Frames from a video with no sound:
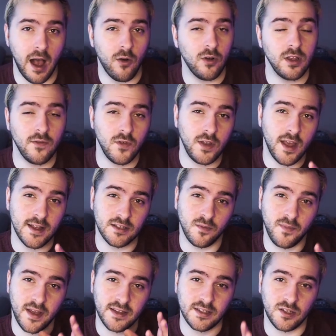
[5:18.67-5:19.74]
I will give you guys a
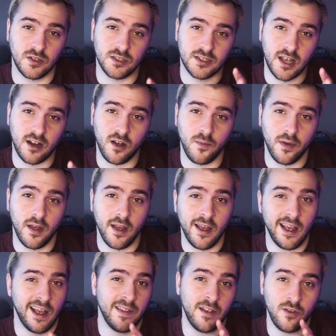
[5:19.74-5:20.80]
basic setup,
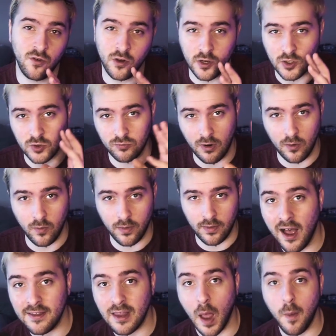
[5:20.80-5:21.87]
and then you could just run with it.
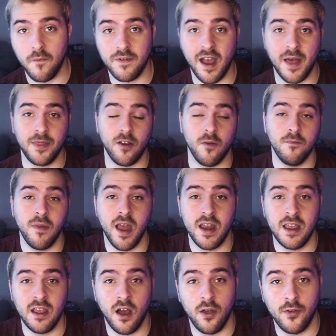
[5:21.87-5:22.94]
On top of that, there are
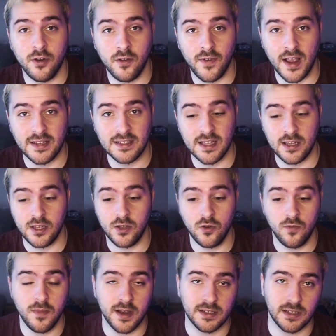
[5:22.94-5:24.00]
many other devices that do
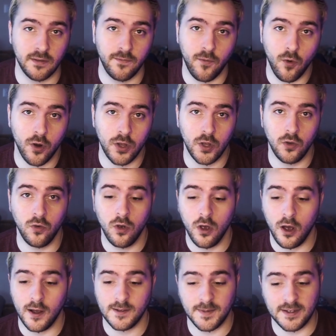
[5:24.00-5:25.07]
mixing for you,
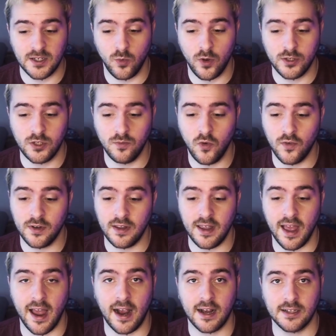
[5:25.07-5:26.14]
especially once you move into the
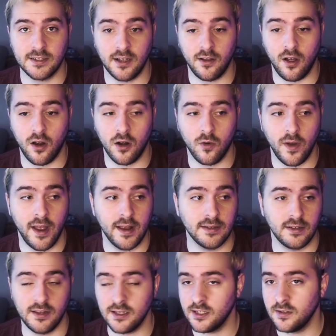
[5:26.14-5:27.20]
XLR range.
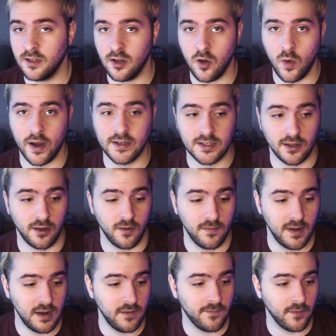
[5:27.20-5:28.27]
This is the GOXLR
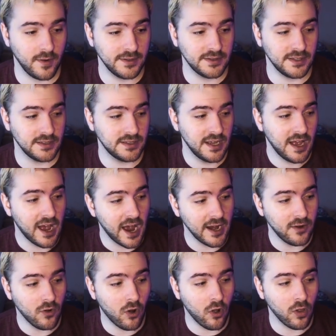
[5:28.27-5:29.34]
Mini, for instance. I
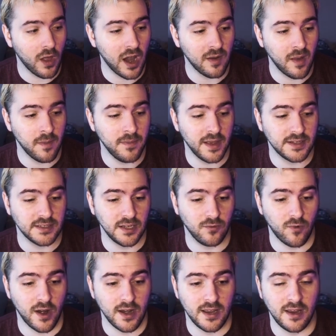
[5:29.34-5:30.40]
do a lot of my mixing
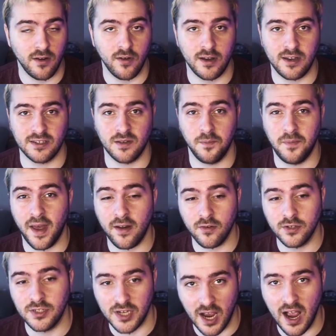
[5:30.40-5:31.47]
right here. It does a better
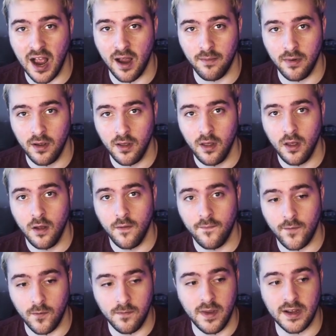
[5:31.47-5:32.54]
job
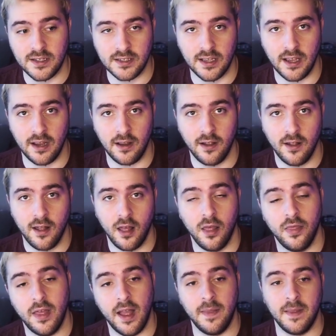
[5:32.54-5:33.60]
for mixing
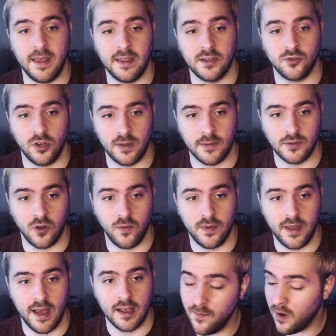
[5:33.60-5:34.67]
than the Streamlabs
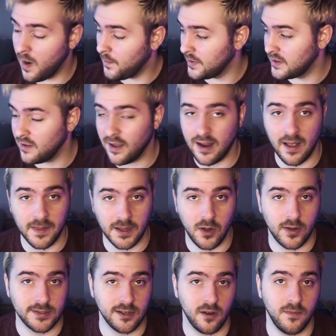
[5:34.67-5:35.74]
OBS. Up until I got the
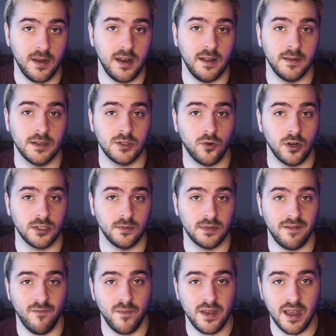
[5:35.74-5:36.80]
GOXLR Mini and the Shure
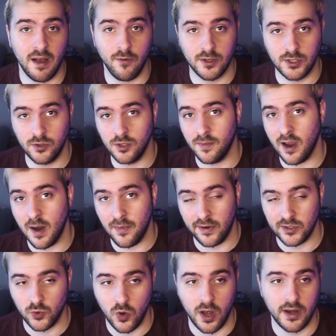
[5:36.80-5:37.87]
SM7B, I was using my
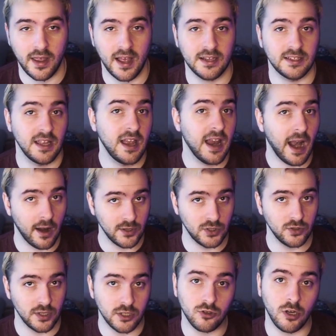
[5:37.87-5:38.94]
HereBeCush Quadcast, and I was
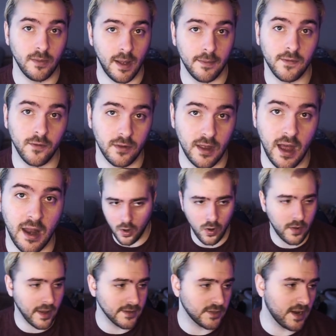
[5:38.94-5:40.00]
using Streamlabs for that.
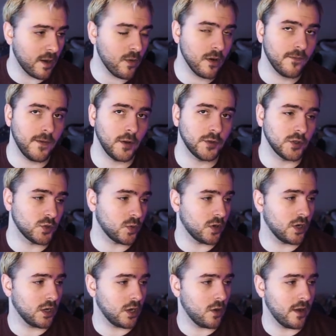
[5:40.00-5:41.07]
Okay, so now we're in filters. We're
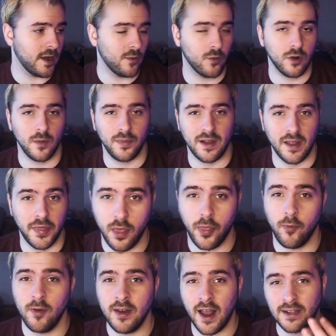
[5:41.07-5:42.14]
gonna go ahead and we're gonna apply the
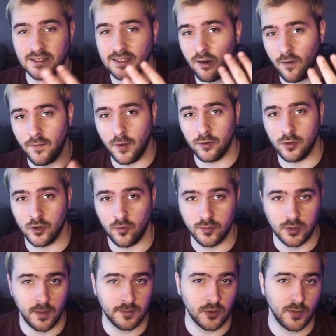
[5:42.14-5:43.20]
3 necessary filters for
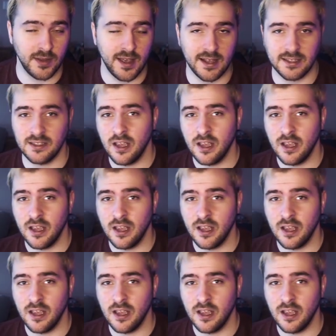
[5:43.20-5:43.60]
Streamlabs OBS.